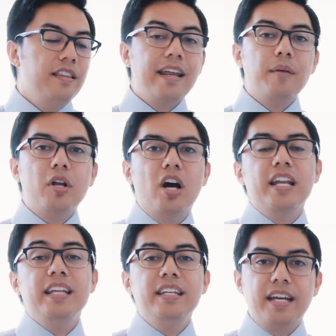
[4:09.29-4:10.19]
that I'm
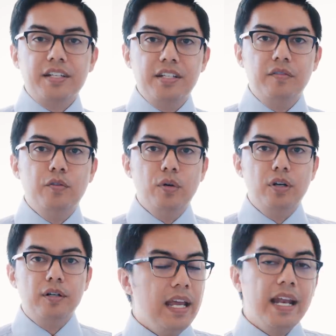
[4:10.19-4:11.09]
not indexing
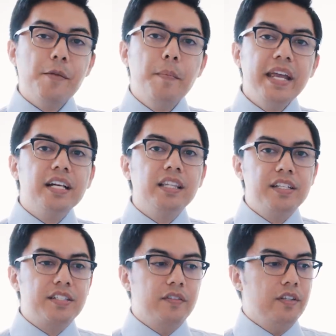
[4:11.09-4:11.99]
for, and I'd make a
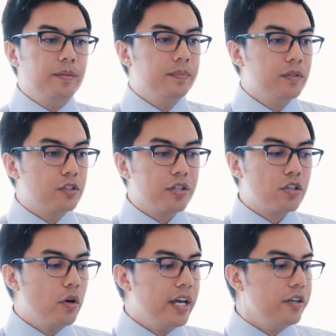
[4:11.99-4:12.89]
list of them. So let's
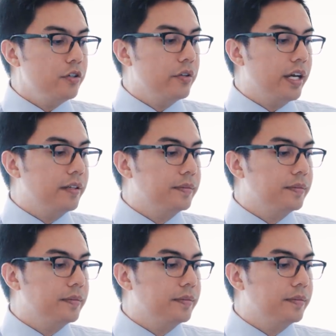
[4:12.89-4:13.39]
go ahead and do that.